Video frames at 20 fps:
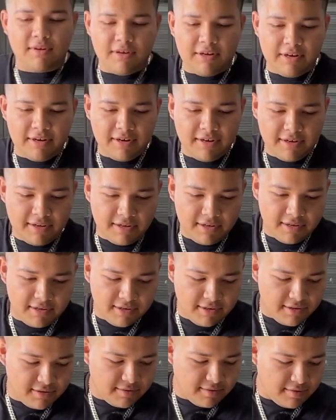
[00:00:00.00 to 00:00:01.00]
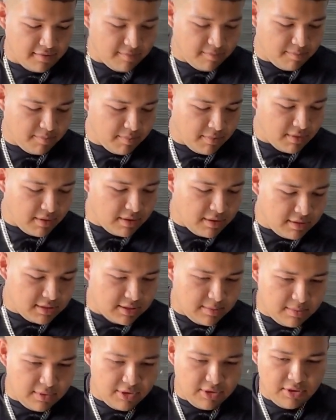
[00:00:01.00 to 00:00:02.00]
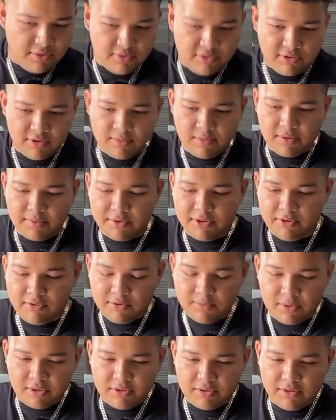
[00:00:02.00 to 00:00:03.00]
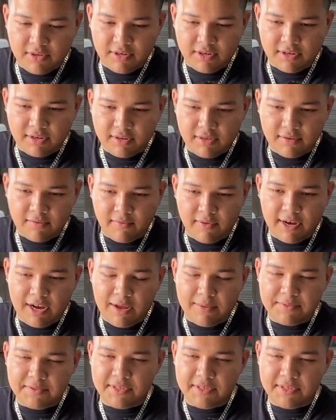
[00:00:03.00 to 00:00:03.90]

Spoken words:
All right, and something new too I'm gonna be doing to my truck. Right now I'm